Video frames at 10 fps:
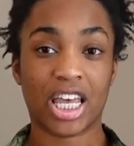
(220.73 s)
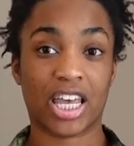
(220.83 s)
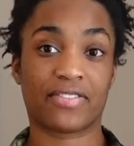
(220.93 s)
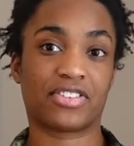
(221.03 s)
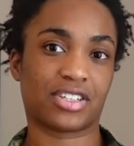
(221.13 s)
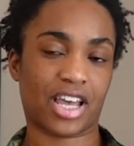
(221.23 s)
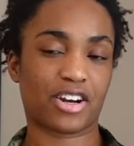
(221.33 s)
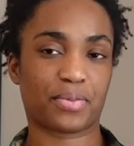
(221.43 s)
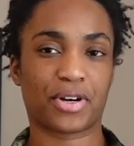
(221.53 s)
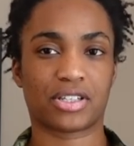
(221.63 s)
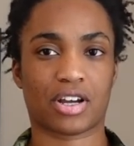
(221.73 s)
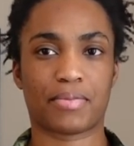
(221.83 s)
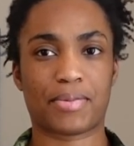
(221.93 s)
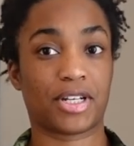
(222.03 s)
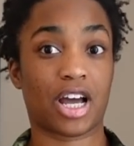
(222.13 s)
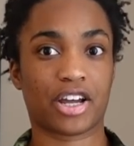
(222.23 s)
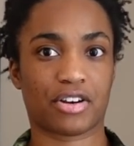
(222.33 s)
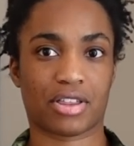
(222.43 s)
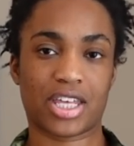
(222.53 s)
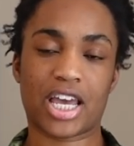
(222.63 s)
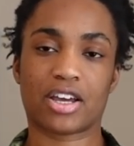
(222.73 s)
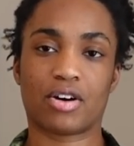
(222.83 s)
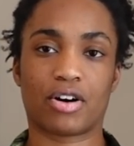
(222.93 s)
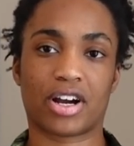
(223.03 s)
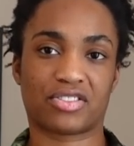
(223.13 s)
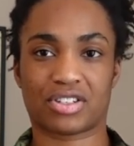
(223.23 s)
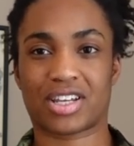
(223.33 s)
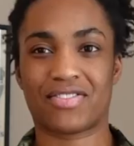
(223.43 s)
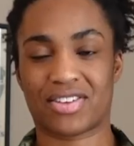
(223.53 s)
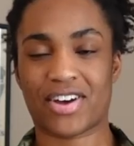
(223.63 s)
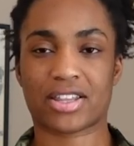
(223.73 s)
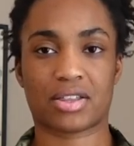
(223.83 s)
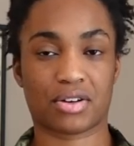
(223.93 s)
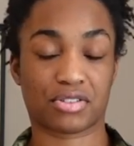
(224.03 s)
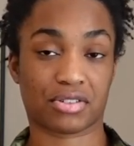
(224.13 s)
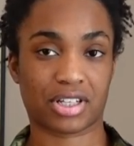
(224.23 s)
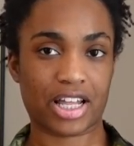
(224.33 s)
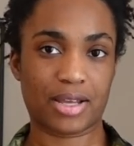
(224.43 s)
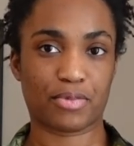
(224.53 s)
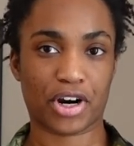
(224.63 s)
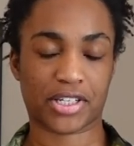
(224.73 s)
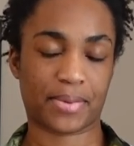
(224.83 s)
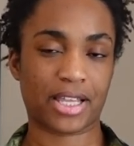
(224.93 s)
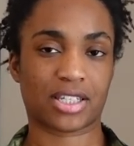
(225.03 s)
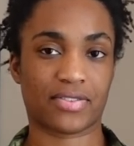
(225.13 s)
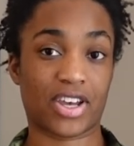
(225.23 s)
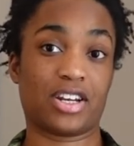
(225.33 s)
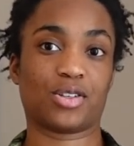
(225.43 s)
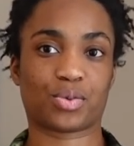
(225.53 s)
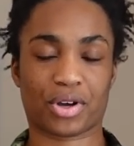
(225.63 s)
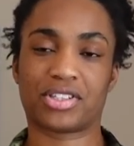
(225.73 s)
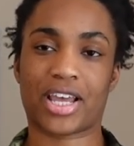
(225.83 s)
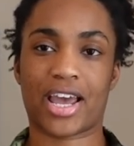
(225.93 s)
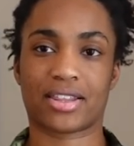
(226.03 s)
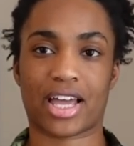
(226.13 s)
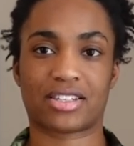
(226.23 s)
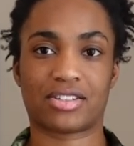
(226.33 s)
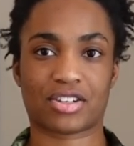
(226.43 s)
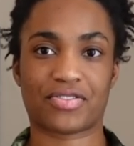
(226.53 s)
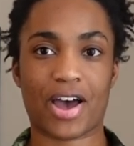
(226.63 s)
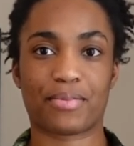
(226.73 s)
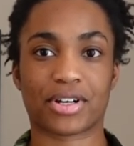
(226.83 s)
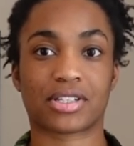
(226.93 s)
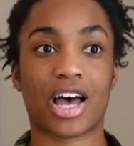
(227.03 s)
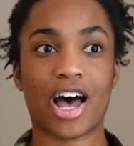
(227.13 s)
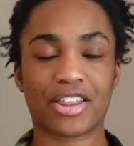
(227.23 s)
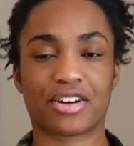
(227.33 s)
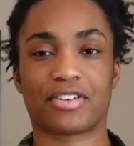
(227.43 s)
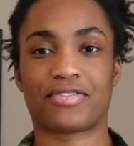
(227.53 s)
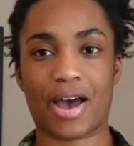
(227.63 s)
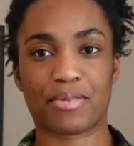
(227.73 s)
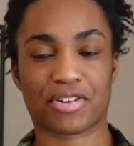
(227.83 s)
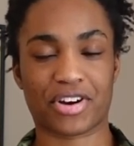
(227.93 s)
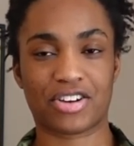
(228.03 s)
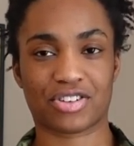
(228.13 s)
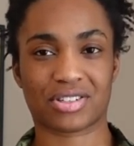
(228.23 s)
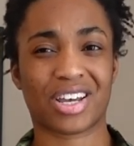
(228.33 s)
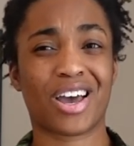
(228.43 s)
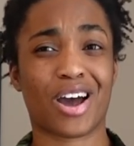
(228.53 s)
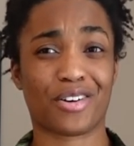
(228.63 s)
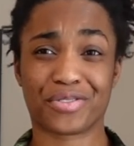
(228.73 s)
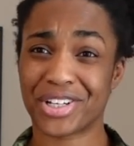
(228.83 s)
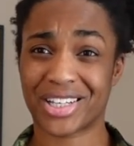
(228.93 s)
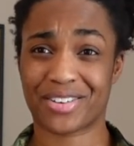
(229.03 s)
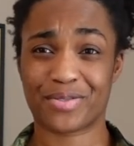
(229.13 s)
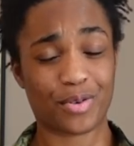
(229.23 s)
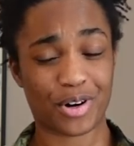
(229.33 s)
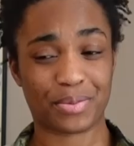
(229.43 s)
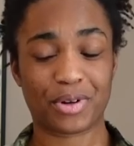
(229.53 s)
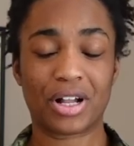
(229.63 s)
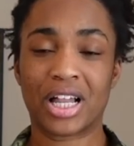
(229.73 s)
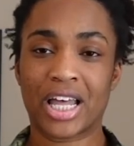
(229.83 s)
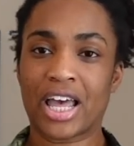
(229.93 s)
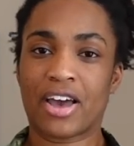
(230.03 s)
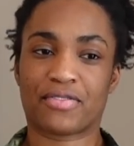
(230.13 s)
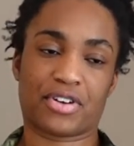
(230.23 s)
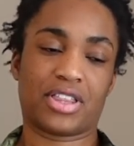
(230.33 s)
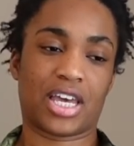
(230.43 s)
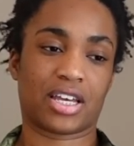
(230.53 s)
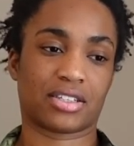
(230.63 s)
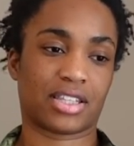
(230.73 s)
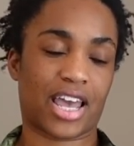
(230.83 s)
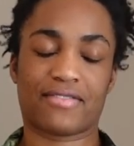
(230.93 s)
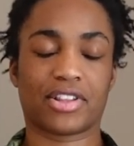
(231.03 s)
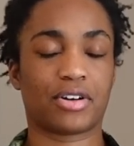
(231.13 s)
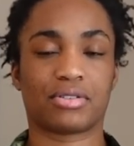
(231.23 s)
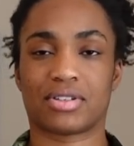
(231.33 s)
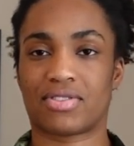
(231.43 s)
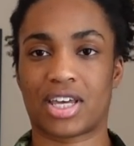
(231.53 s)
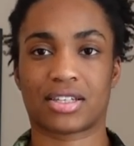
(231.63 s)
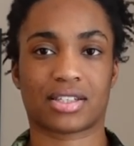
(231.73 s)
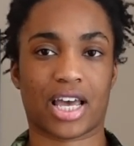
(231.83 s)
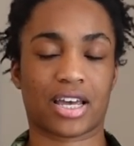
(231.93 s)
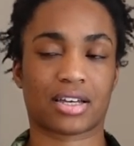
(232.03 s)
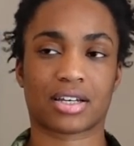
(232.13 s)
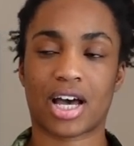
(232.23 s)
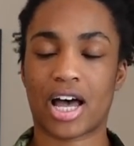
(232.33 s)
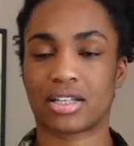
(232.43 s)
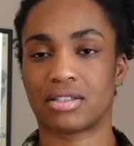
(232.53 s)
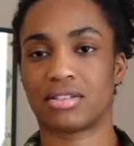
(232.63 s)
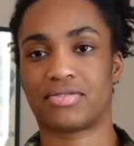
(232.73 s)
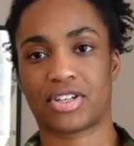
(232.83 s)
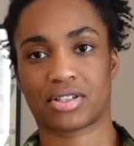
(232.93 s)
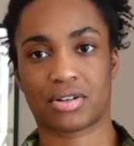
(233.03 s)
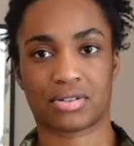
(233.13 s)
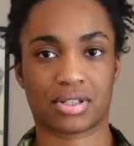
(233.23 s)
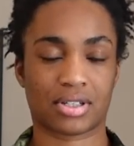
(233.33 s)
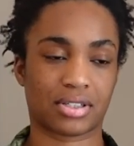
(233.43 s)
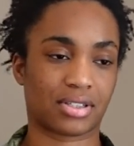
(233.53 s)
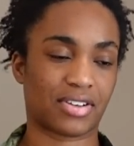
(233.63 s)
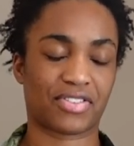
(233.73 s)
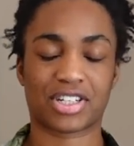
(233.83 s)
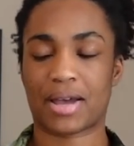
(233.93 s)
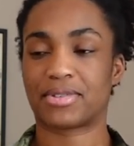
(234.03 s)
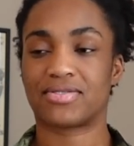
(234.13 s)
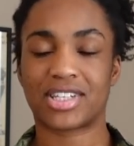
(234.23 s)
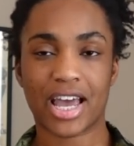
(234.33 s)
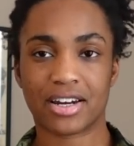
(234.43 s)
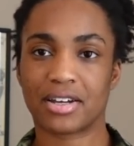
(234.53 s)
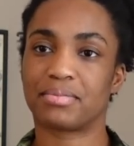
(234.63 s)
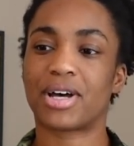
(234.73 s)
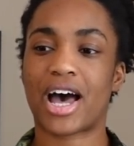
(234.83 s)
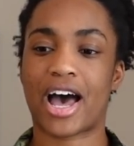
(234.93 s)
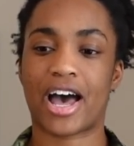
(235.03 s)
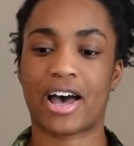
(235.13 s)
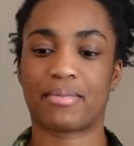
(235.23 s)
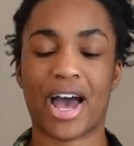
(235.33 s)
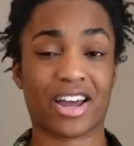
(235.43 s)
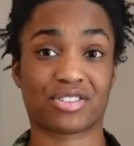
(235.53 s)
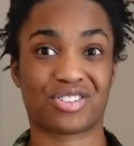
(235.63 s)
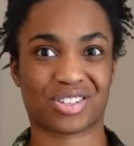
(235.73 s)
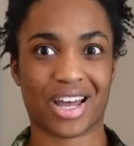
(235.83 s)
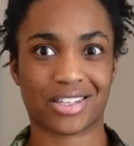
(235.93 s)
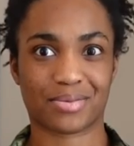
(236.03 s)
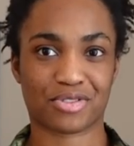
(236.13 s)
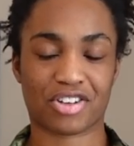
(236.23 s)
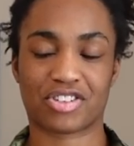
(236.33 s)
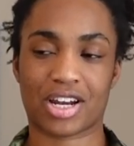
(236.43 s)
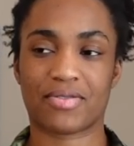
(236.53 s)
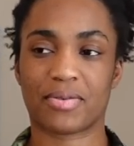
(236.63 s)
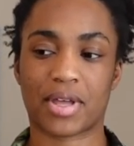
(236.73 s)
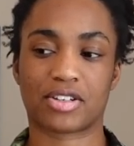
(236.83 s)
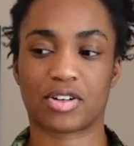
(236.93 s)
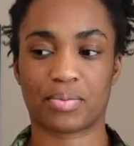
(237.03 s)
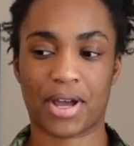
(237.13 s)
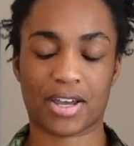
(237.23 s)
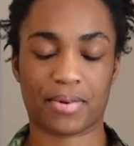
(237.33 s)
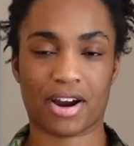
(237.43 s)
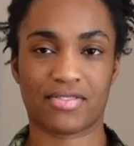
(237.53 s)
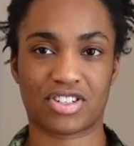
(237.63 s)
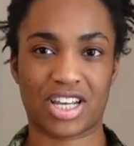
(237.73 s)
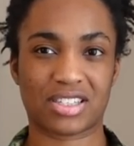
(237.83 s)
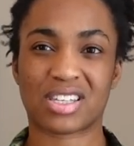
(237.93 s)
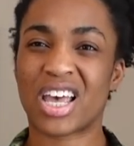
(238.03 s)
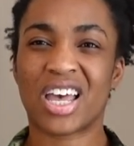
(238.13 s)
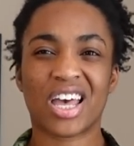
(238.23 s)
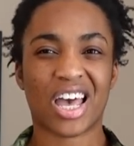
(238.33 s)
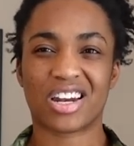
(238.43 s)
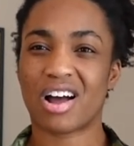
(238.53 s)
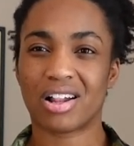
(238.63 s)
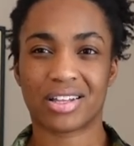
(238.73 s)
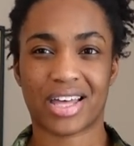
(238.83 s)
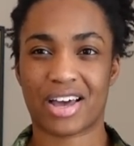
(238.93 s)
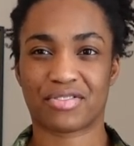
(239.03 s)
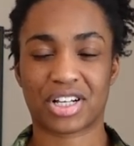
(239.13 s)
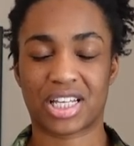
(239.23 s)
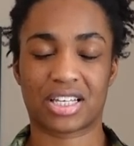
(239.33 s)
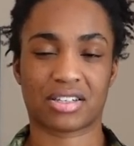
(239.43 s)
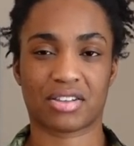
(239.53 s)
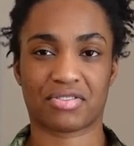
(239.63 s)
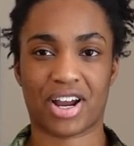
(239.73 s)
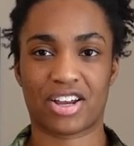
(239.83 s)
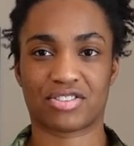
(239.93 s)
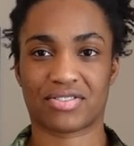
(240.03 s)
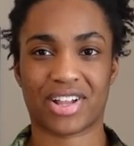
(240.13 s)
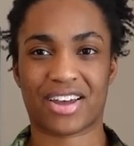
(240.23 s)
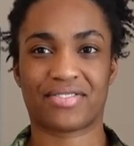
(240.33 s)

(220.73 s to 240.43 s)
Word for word: If designer prints are maybe not your thing, or just given the fact that those are slightly more expensive, it is worth saying that Stitch Fabrics' other fabric ranges are really affordable. For things, they have loads of things like cottons, viscoses, different types of denim. Um, I actually just got some stretch denim from them to make a pair of jeans. And all of that really is in the range of like